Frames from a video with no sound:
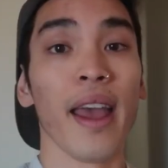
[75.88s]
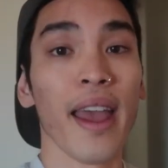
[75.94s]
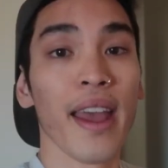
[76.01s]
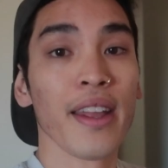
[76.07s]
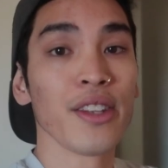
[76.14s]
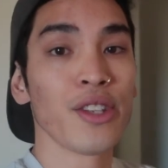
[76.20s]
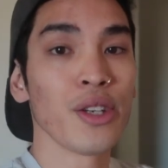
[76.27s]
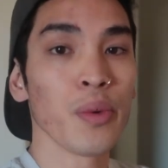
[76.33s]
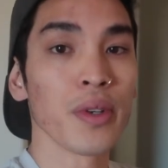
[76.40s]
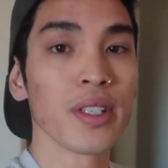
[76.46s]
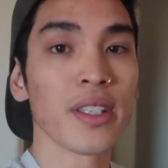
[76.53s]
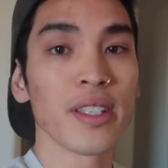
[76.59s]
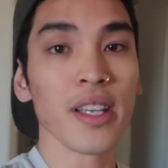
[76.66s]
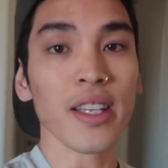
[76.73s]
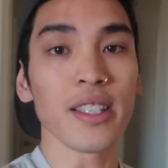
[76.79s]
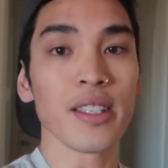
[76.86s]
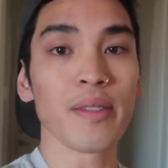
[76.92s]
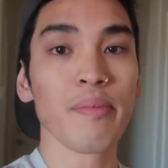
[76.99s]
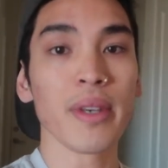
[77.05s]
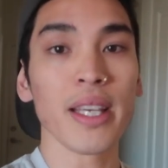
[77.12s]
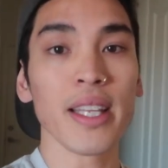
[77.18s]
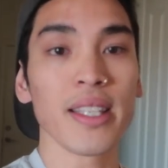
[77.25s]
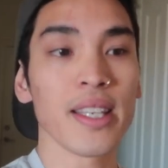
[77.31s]
And to assist
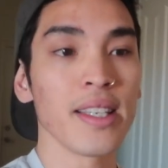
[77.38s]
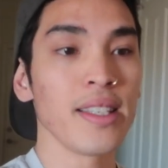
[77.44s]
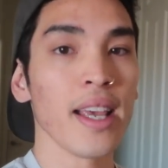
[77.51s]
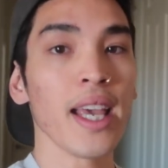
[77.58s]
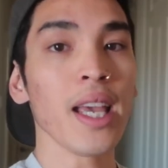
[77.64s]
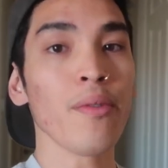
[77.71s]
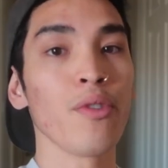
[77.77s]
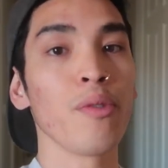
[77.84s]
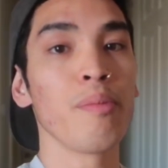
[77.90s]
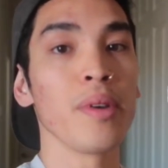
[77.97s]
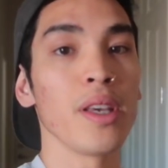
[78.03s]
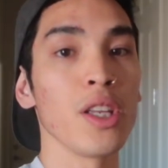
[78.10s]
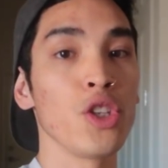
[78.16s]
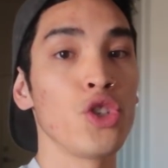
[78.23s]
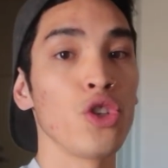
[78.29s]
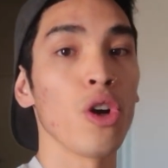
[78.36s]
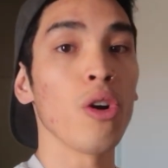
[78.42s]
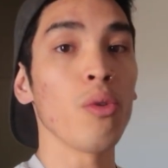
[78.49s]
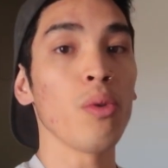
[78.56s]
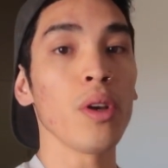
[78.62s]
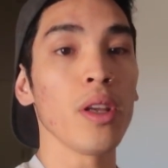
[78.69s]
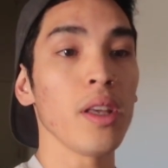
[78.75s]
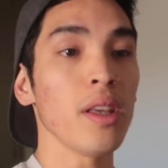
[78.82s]
me today will be
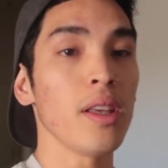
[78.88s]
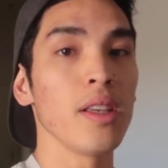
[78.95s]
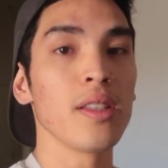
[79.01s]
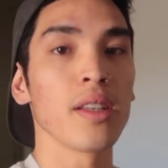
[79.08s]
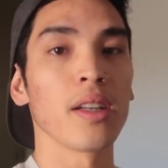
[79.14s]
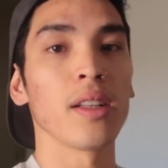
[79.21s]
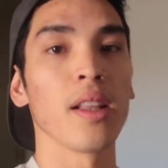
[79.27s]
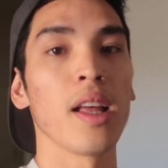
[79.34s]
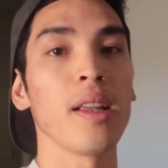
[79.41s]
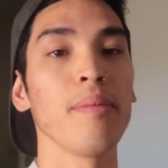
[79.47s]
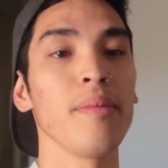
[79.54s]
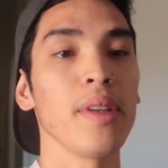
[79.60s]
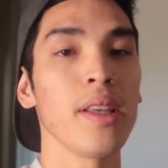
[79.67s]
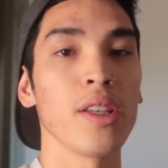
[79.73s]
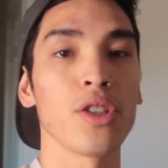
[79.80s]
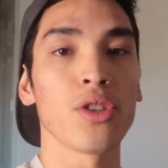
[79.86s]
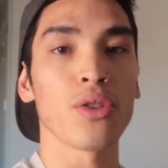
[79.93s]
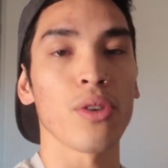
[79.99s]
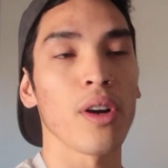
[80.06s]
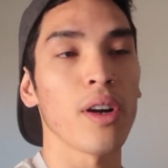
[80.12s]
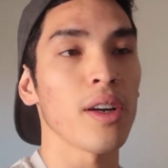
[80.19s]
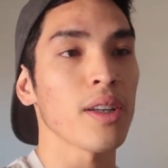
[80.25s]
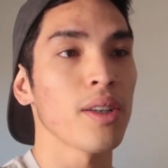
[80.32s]
Joey. He's gonna lend me his
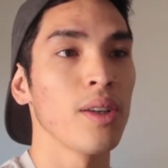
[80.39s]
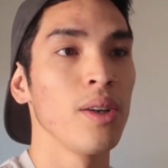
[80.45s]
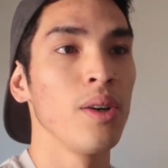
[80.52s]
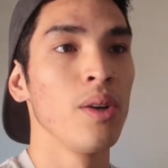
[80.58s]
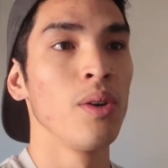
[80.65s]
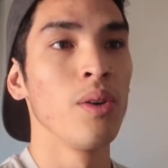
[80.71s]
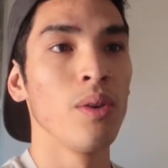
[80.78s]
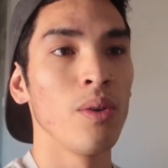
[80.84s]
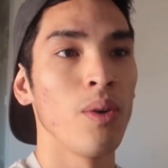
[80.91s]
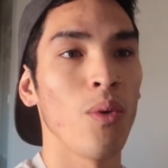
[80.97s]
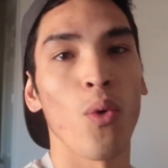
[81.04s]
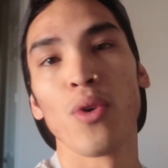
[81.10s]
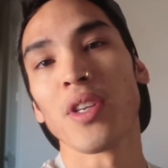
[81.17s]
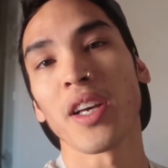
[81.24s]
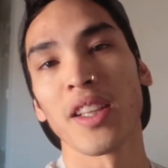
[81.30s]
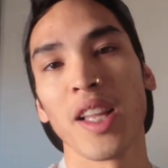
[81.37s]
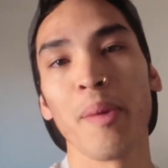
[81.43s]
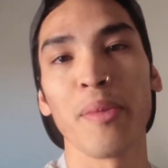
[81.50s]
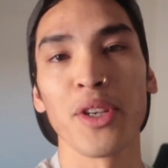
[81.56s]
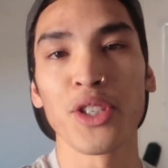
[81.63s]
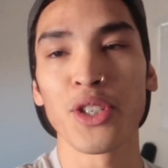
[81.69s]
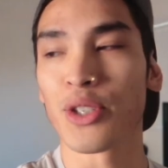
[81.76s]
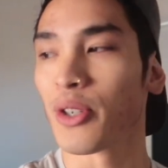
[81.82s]
truck. Well, he's not gonna lend
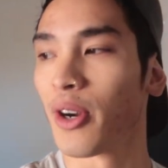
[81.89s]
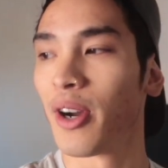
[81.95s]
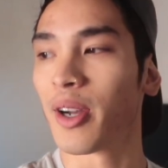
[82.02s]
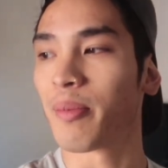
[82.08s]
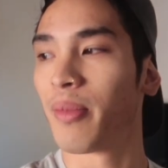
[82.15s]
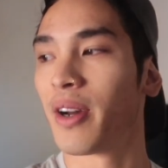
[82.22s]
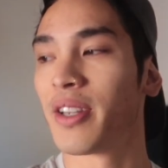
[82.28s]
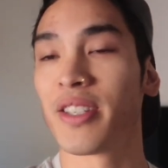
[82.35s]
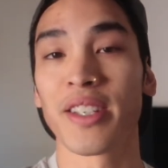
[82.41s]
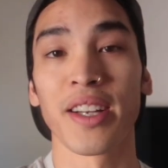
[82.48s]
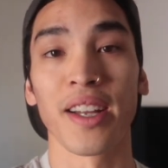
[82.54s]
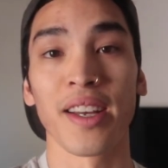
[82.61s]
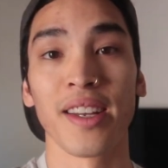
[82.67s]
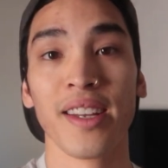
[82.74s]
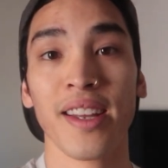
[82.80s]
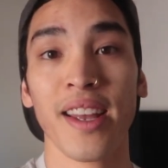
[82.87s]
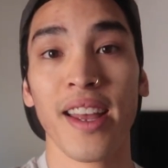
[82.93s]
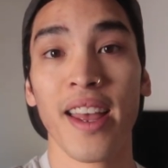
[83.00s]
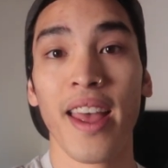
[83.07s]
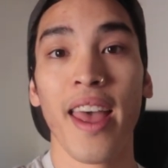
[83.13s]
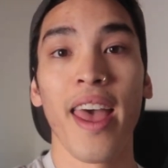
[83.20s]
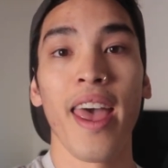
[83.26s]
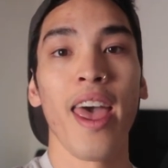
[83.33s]
me his truck, but he's gonna
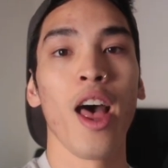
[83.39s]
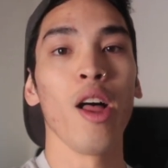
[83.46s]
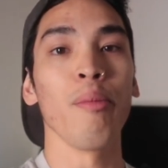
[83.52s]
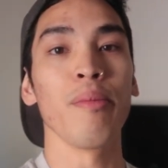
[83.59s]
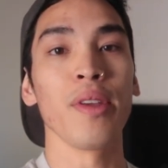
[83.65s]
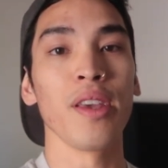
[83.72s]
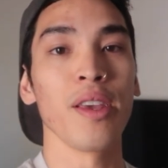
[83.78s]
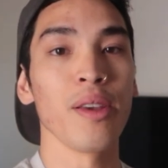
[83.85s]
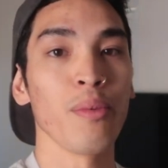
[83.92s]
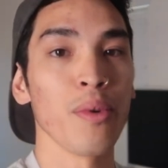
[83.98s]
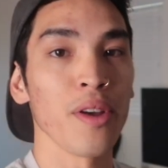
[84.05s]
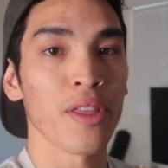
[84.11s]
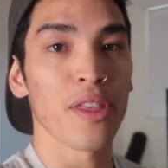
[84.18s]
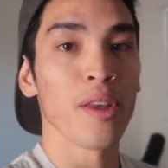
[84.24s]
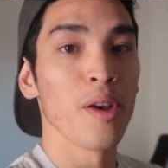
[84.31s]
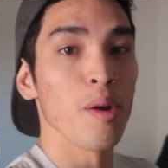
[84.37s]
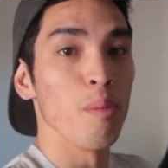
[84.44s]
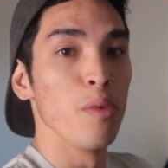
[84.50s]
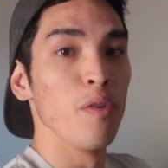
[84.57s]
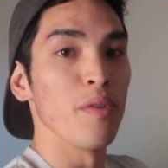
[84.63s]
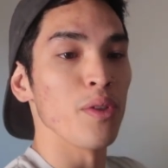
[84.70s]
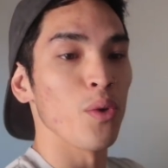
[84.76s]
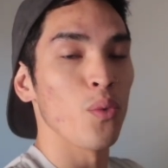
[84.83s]
help me with
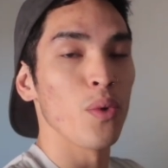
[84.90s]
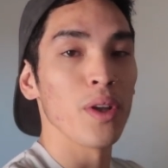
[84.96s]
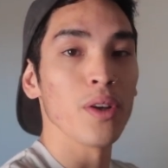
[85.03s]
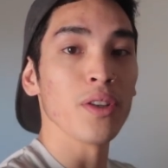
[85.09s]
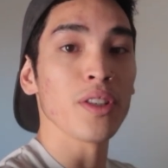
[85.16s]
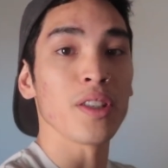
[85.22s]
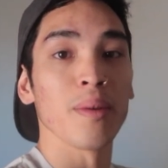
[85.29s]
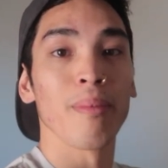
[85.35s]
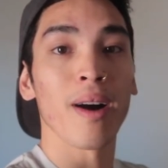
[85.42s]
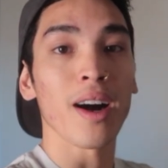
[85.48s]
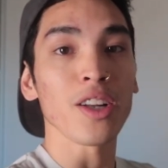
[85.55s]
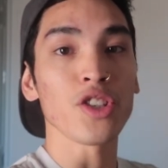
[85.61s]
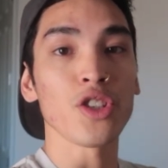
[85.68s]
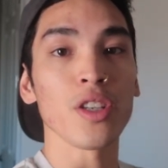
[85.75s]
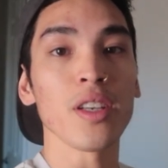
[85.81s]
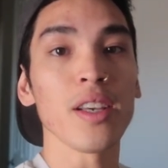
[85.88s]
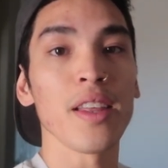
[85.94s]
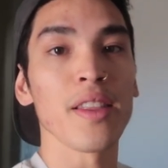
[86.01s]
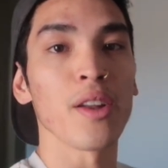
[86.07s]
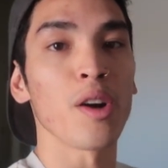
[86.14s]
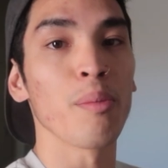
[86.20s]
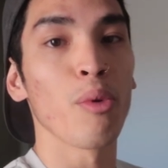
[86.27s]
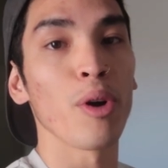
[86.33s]
moving the wheels to Machi,
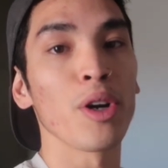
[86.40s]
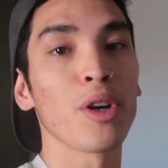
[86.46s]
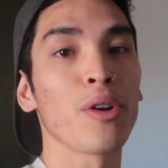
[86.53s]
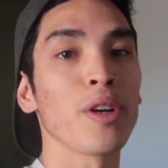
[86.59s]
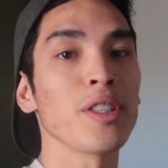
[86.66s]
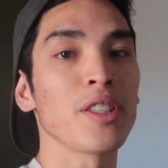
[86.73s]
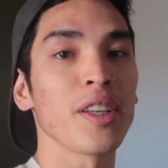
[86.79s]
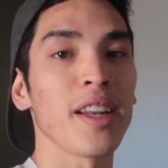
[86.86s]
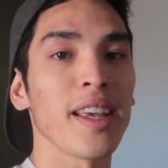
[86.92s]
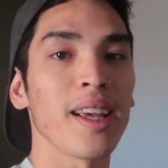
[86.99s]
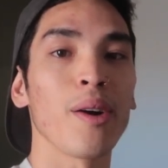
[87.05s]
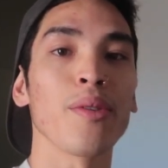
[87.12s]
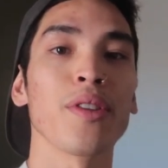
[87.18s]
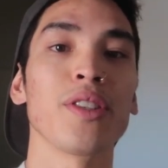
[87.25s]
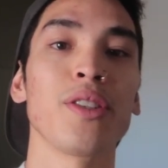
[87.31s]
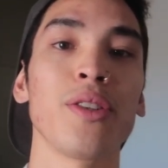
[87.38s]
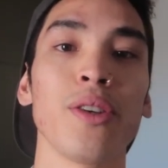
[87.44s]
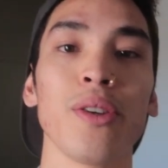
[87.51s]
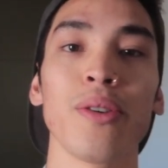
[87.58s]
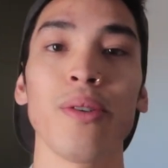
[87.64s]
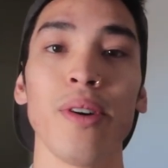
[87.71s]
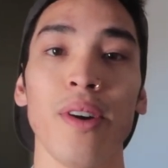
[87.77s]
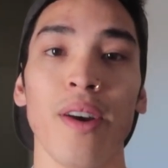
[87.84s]
and then our boy Chris is gonna hang out with us
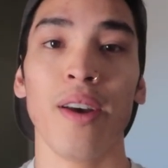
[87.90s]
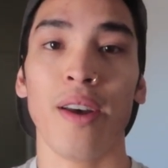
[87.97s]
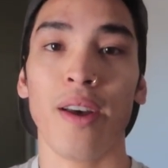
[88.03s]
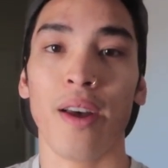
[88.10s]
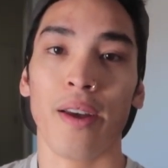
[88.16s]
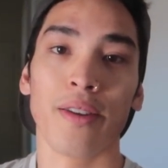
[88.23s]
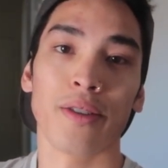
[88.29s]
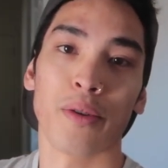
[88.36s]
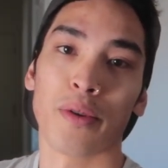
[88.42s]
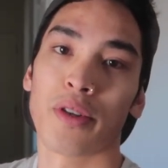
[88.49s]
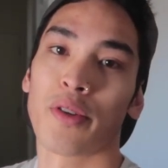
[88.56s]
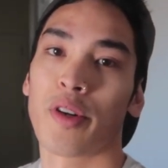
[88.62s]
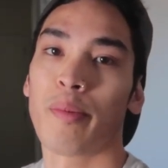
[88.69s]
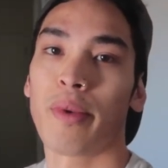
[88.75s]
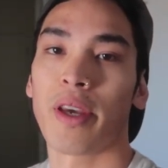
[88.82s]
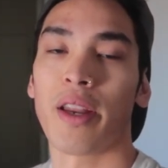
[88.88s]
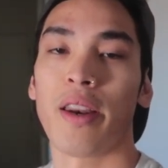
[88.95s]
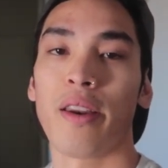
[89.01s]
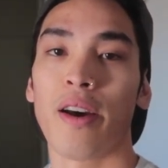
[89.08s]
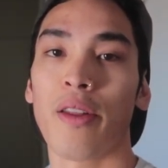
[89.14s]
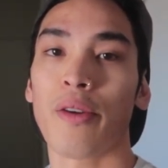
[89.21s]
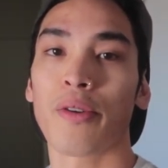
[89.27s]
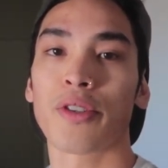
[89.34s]
too. So it's gonna be
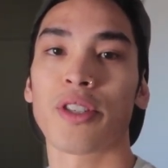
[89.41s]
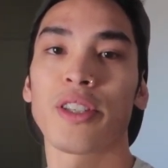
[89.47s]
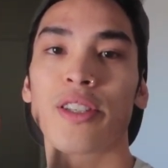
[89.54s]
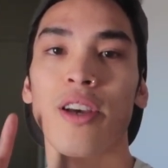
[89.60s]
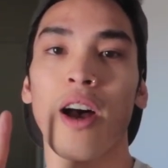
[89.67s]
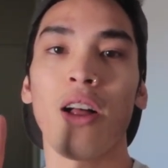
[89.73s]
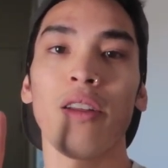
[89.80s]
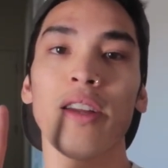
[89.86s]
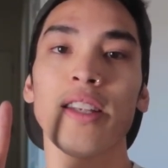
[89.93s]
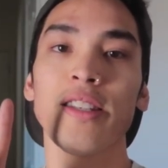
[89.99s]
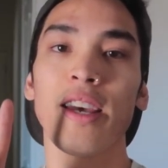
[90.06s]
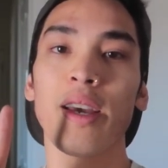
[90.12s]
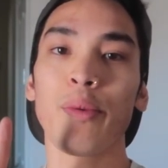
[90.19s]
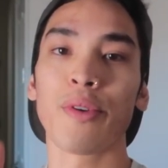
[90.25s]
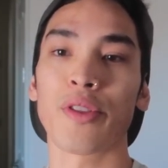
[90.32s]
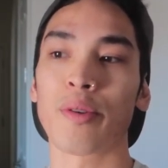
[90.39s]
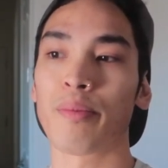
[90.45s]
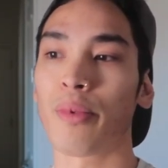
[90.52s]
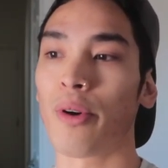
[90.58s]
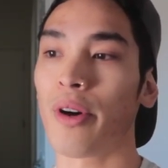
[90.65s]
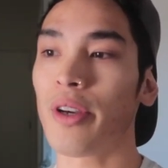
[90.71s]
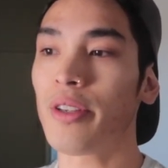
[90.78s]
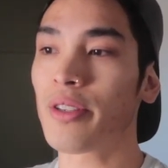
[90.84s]
another solid day with the
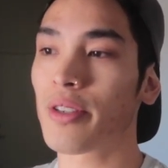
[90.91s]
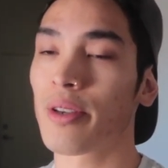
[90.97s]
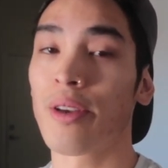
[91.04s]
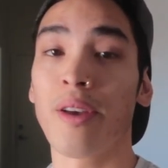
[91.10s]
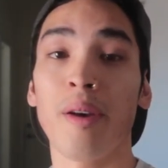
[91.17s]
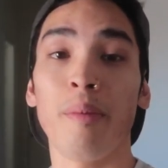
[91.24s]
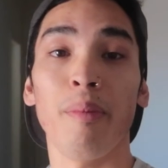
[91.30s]
boys.